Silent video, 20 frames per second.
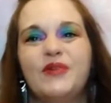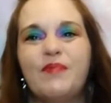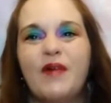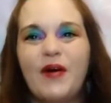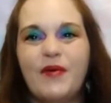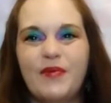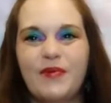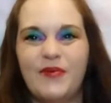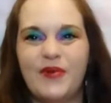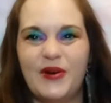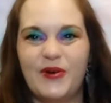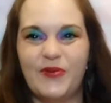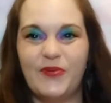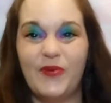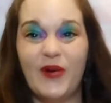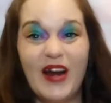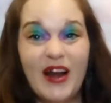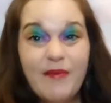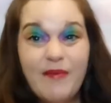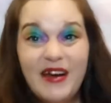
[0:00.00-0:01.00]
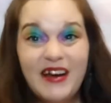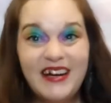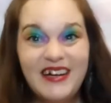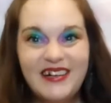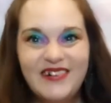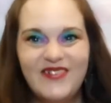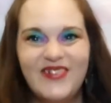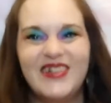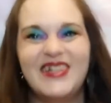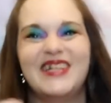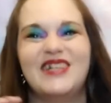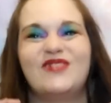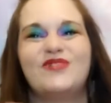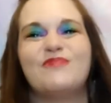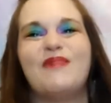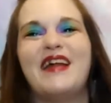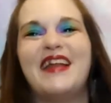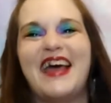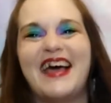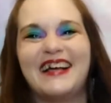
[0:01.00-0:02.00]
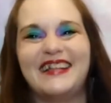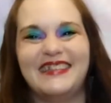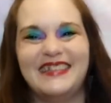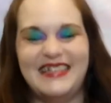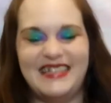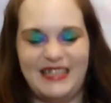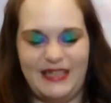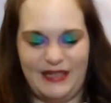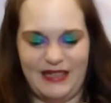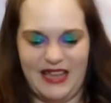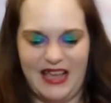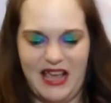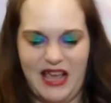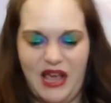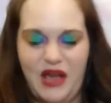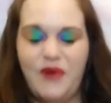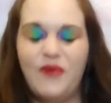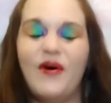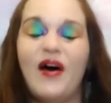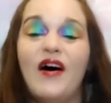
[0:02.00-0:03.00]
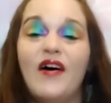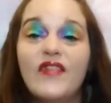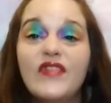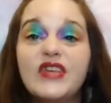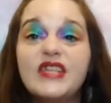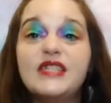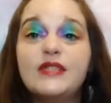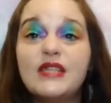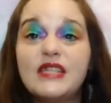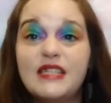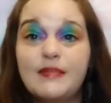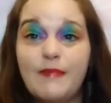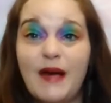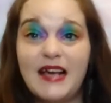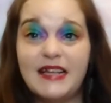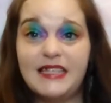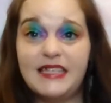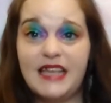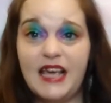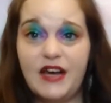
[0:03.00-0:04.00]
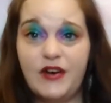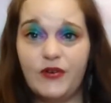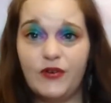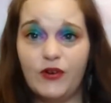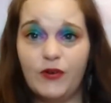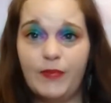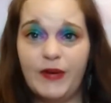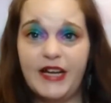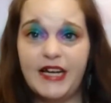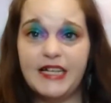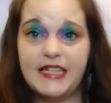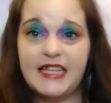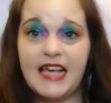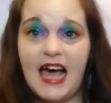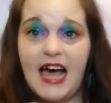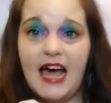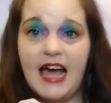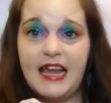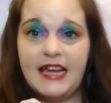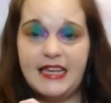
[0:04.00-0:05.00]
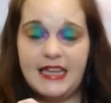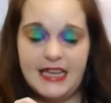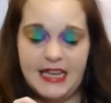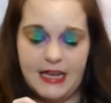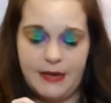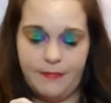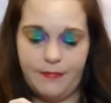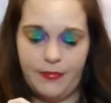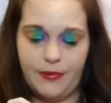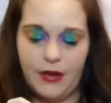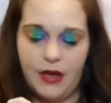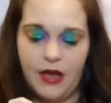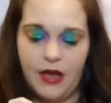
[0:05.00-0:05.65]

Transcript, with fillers: you're probably wondering, when am I going to relinquish my necklace? Well, this is my sacral because I keep,